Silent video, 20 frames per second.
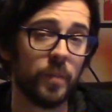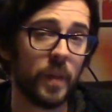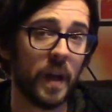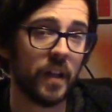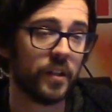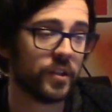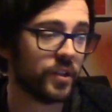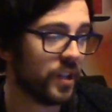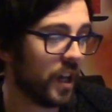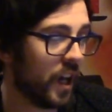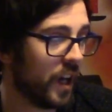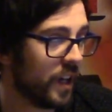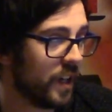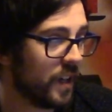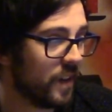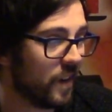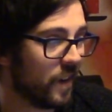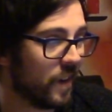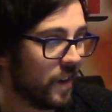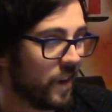
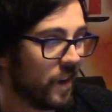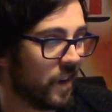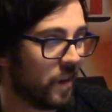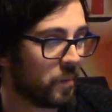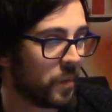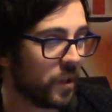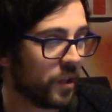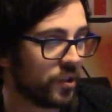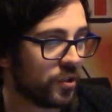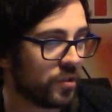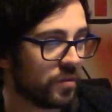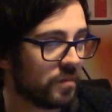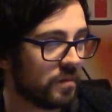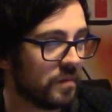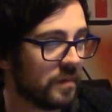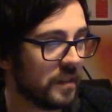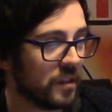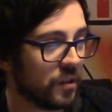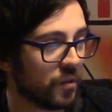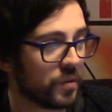Ballistarii. I'm going to,
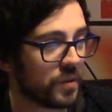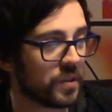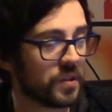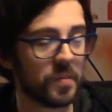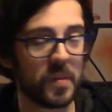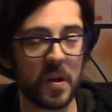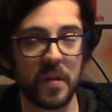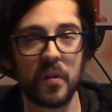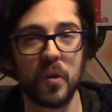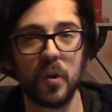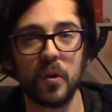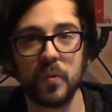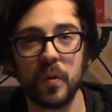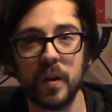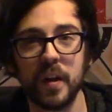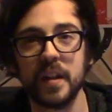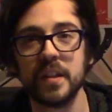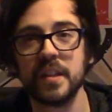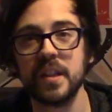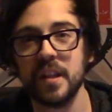it's a bit of an odd
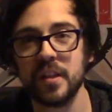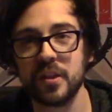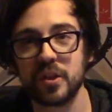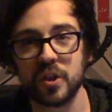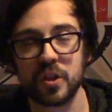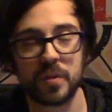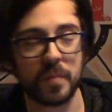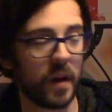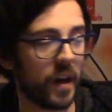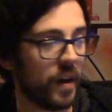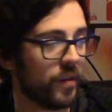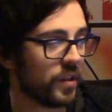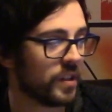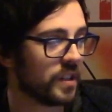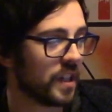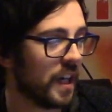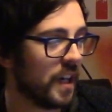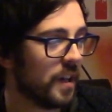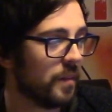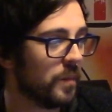one. I say this just about every
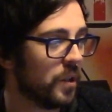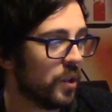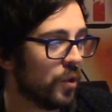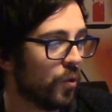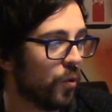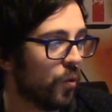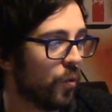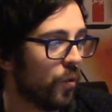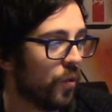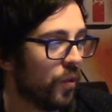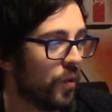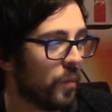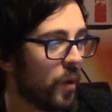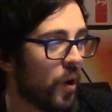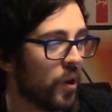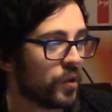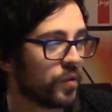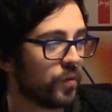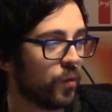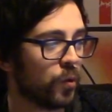time. The
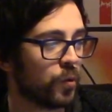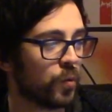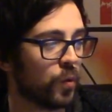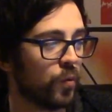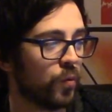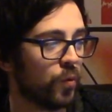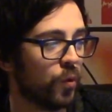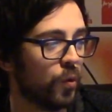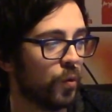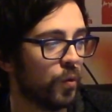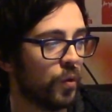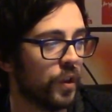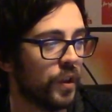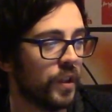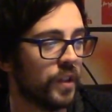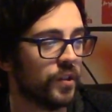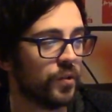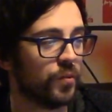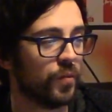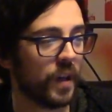Mars Forge World rule
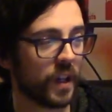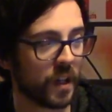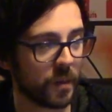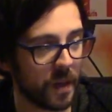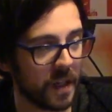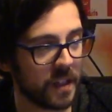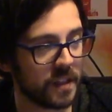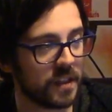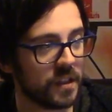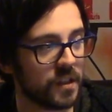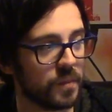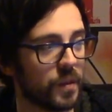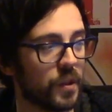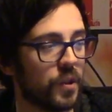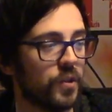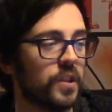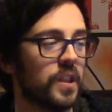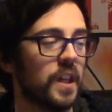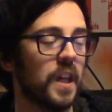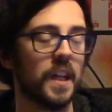is recommended
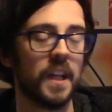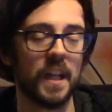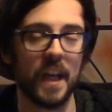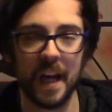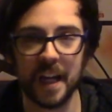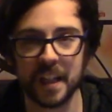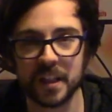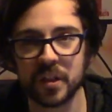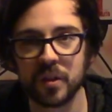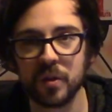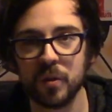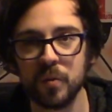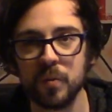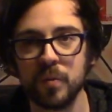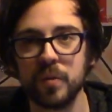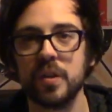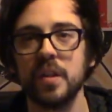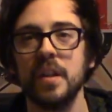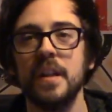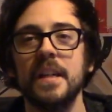because you get
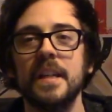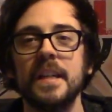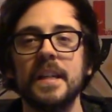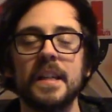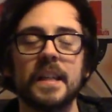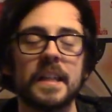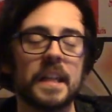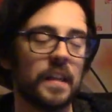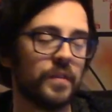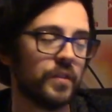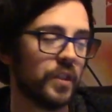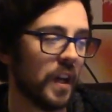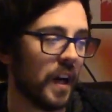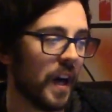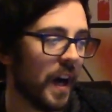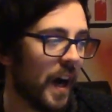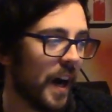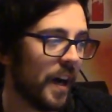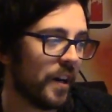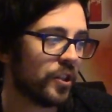Canticles, gives you a
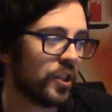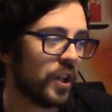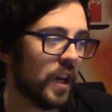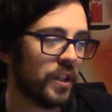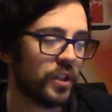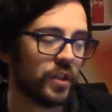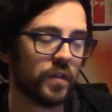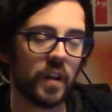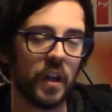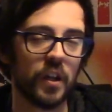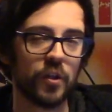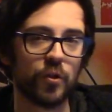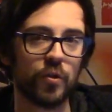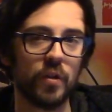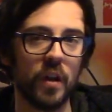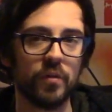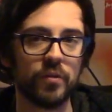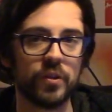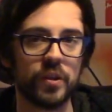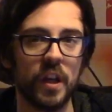higher chance of getting
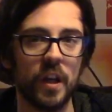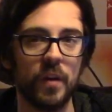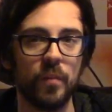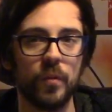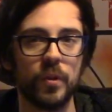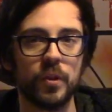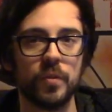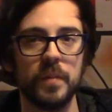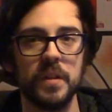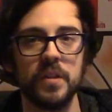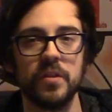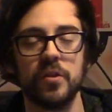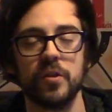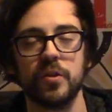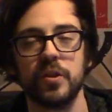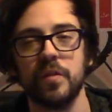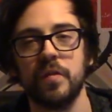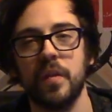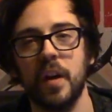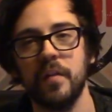Shroud Slam, which means their
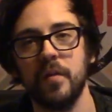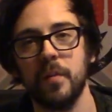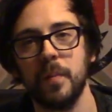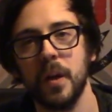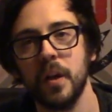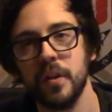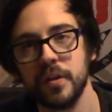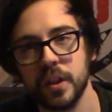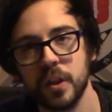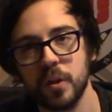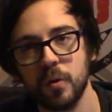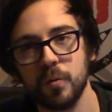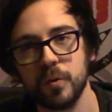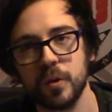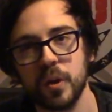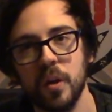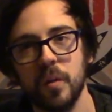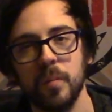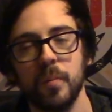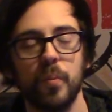survivability
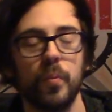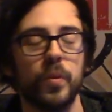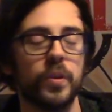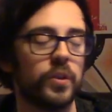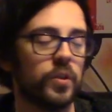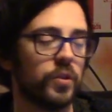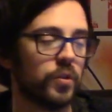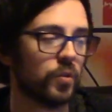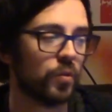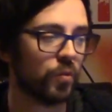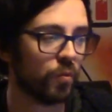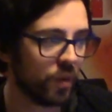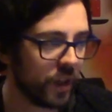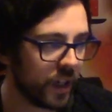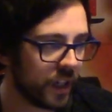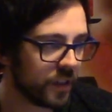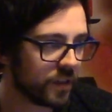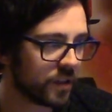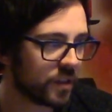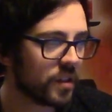goes up, which is
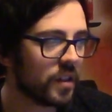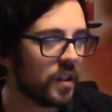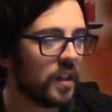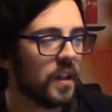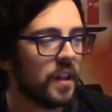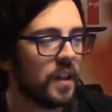great.